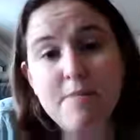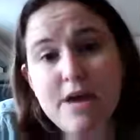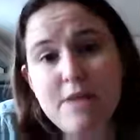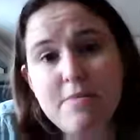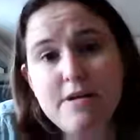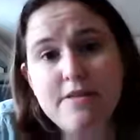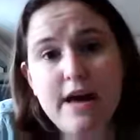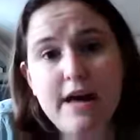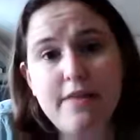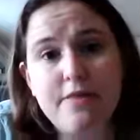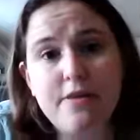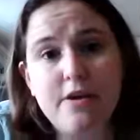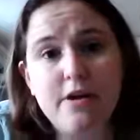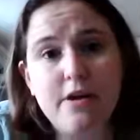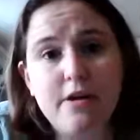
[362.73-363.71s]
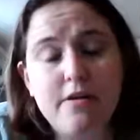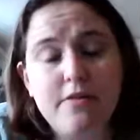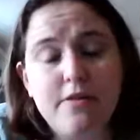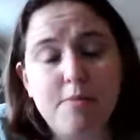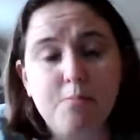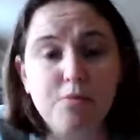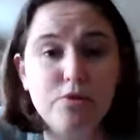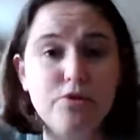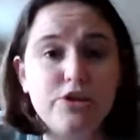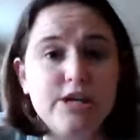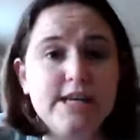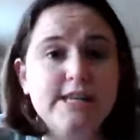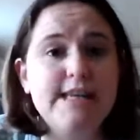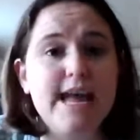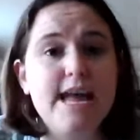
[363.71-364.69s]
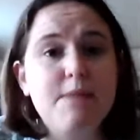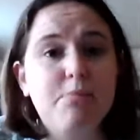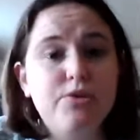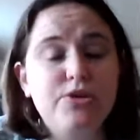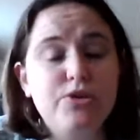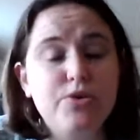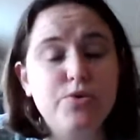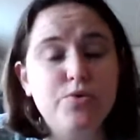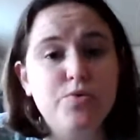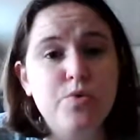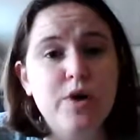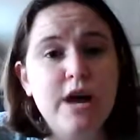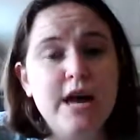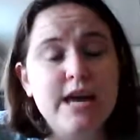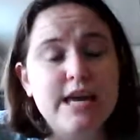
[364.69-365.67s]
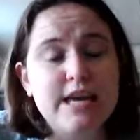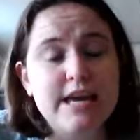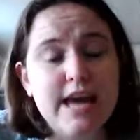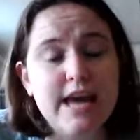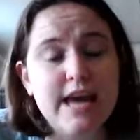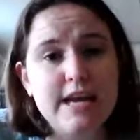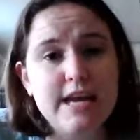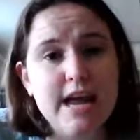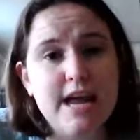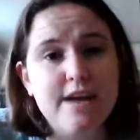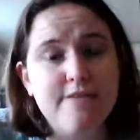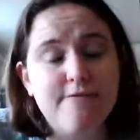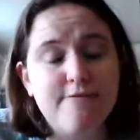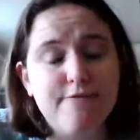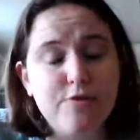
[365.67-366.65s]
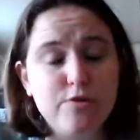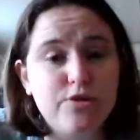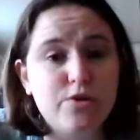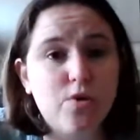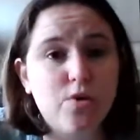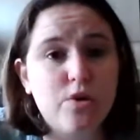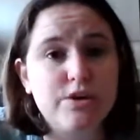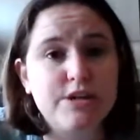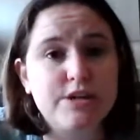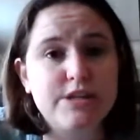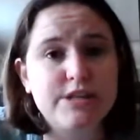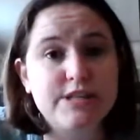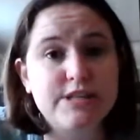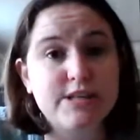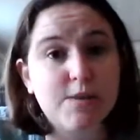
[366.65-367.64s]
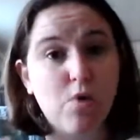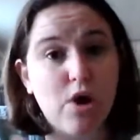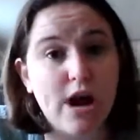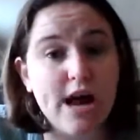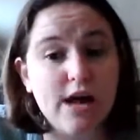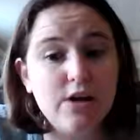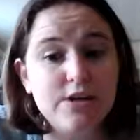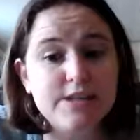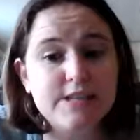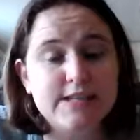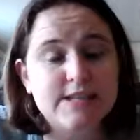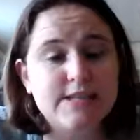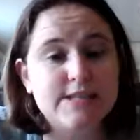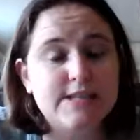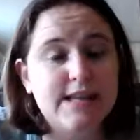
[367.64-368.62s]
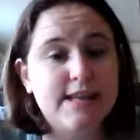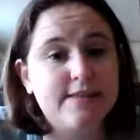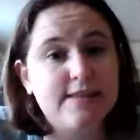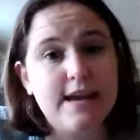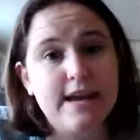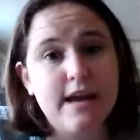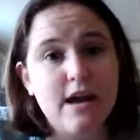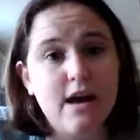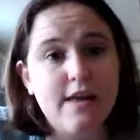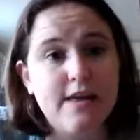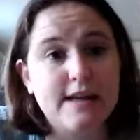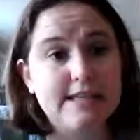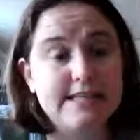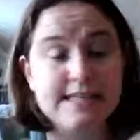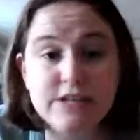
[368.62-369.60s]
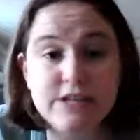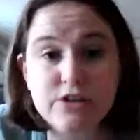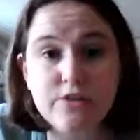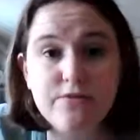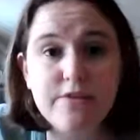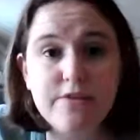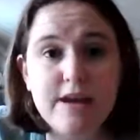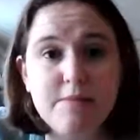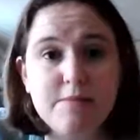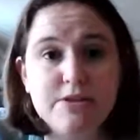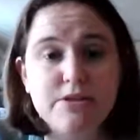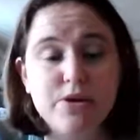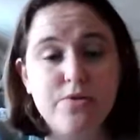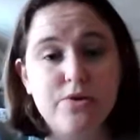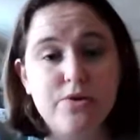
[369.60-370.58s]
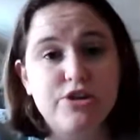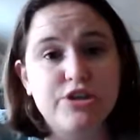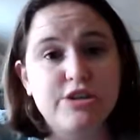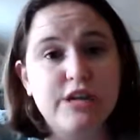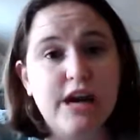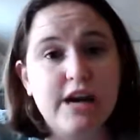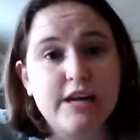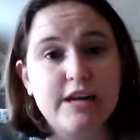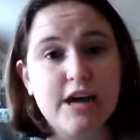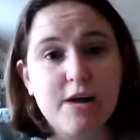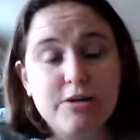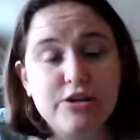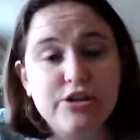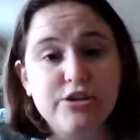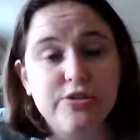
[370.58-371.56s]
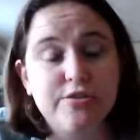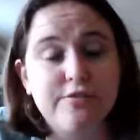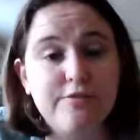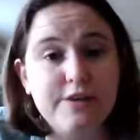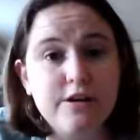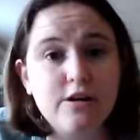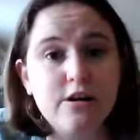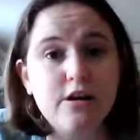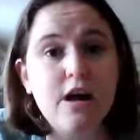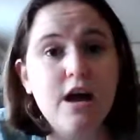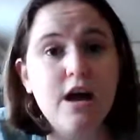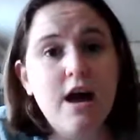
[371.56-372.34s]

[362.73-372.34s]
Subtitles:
may be that the blue jay is able to get a food source somewhere else that is easier for them, and so they're just not coming to your feeder.